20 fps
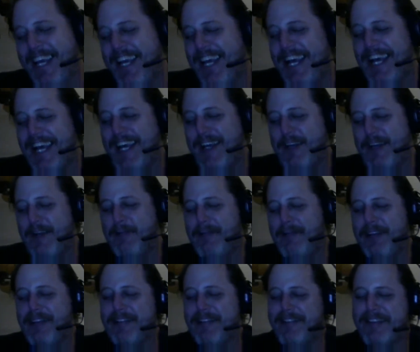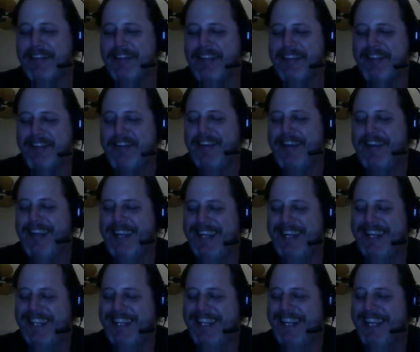I couldn't believe you said that.
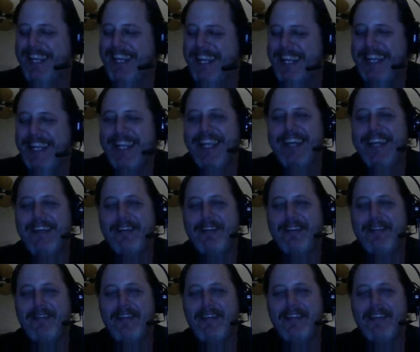That was funny.